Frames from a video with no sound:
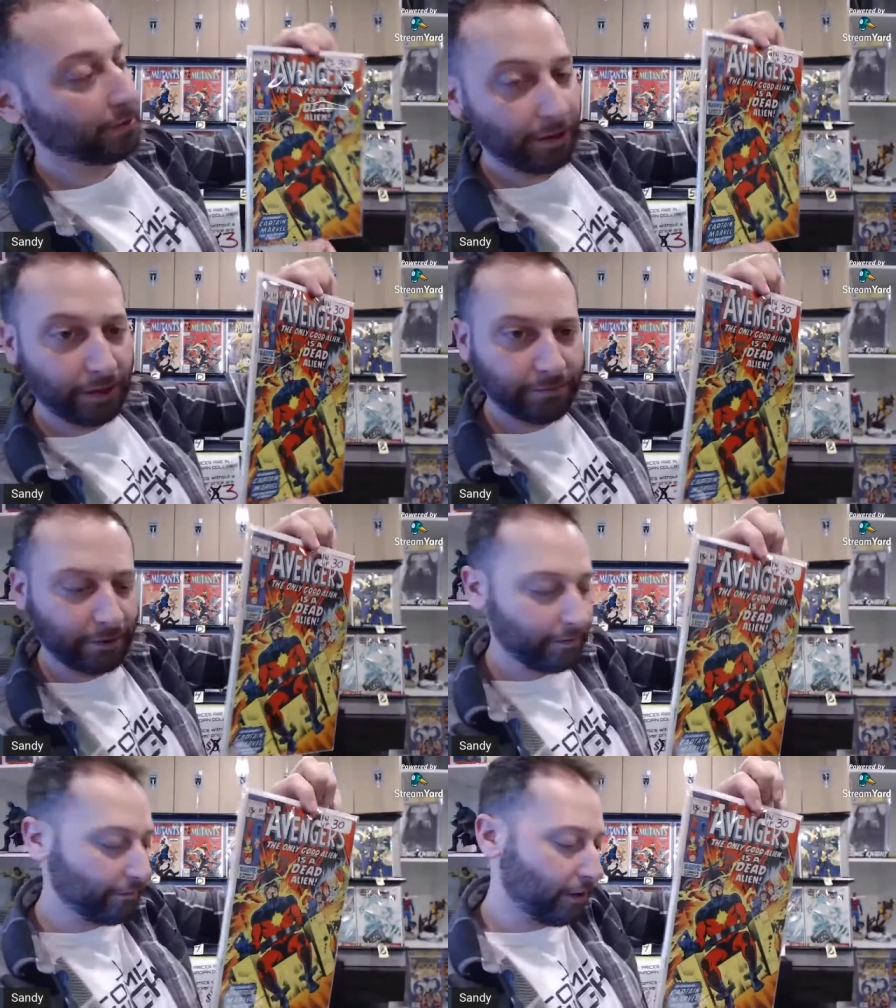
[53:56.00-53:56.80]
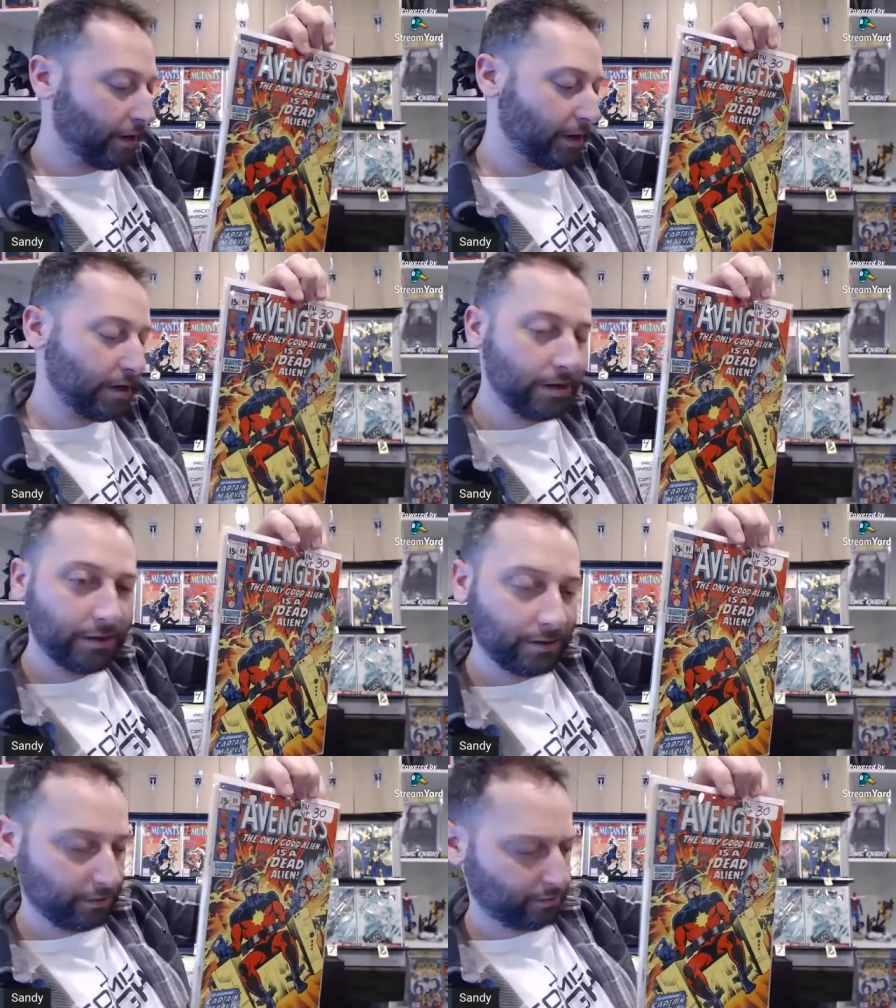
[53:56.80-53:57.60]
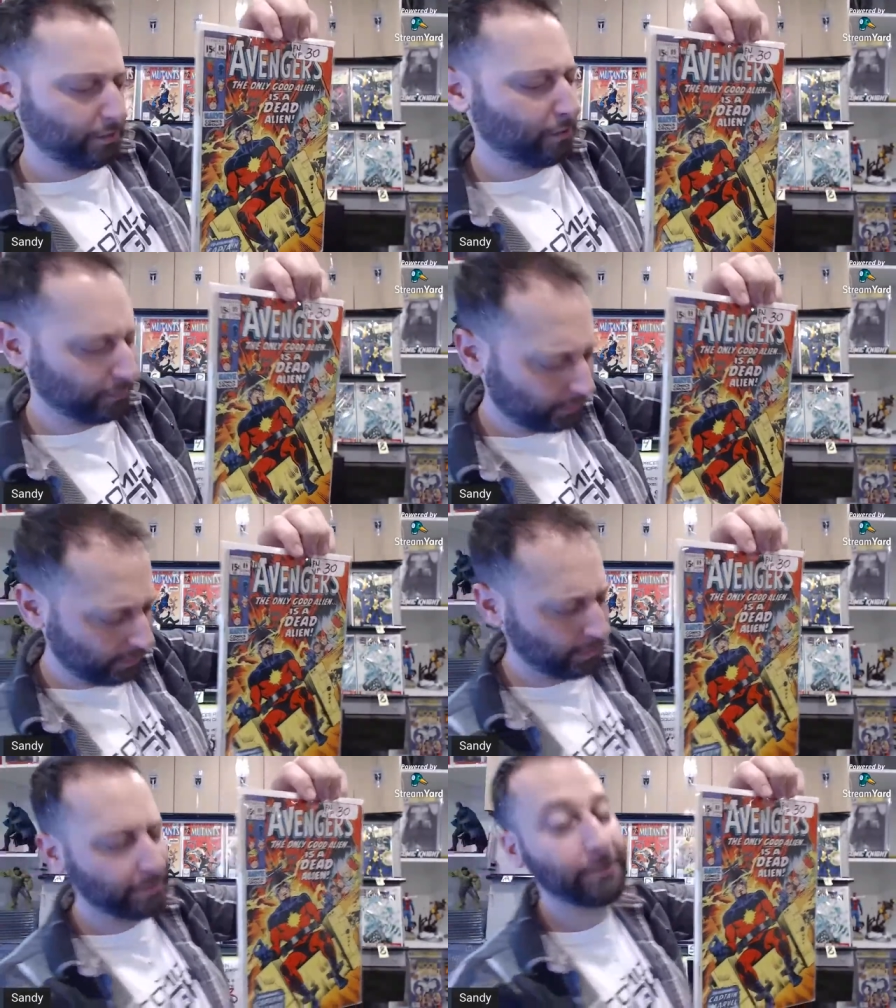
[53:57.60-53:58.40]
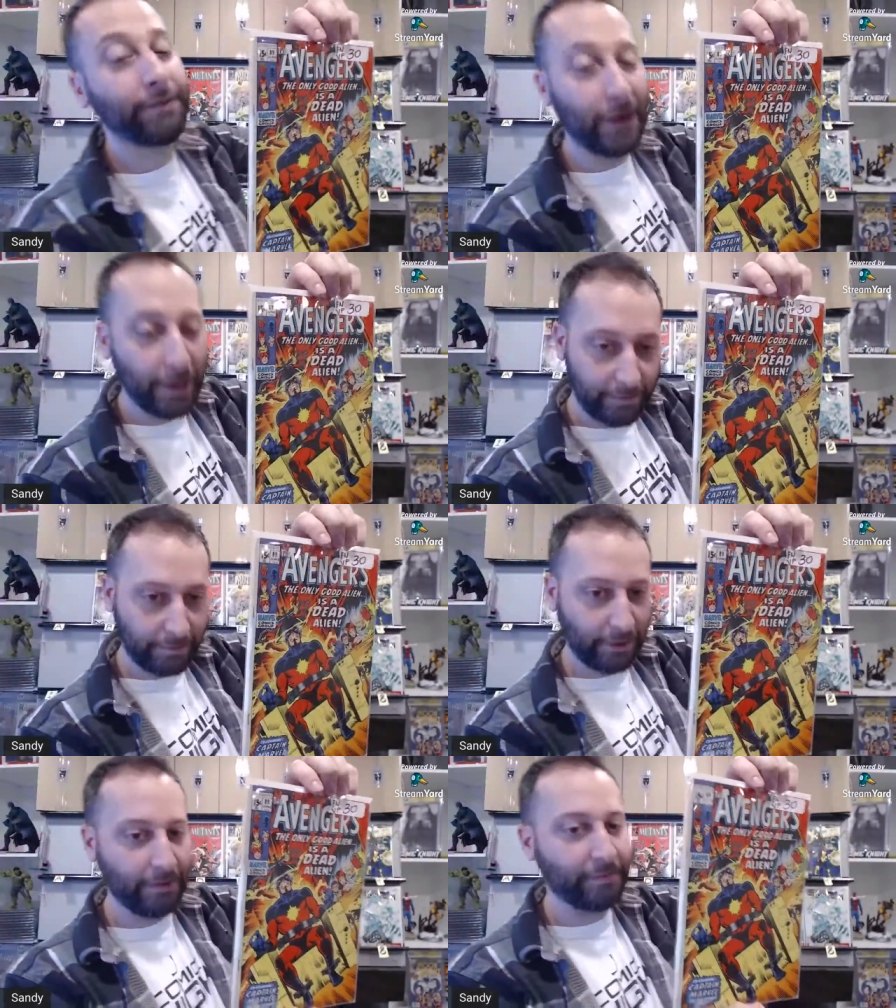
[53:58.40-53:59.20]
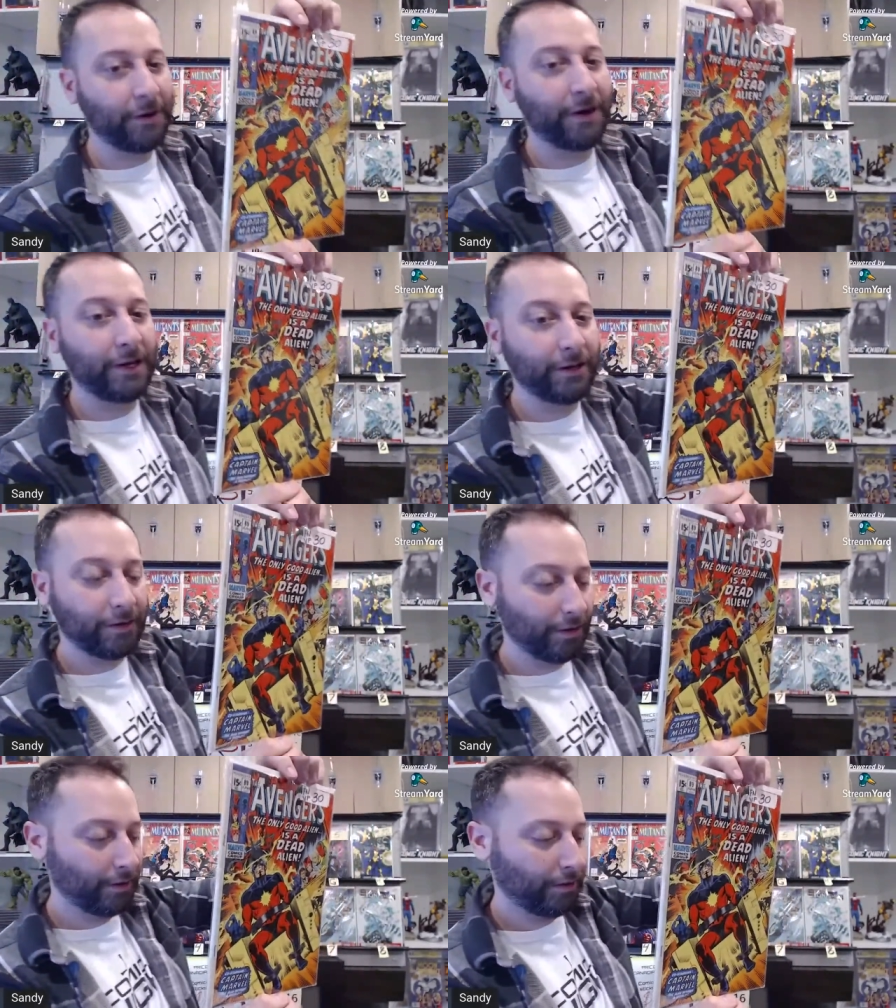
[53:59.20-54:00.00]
Uh, very fine. No, sorry. Fine, very fine.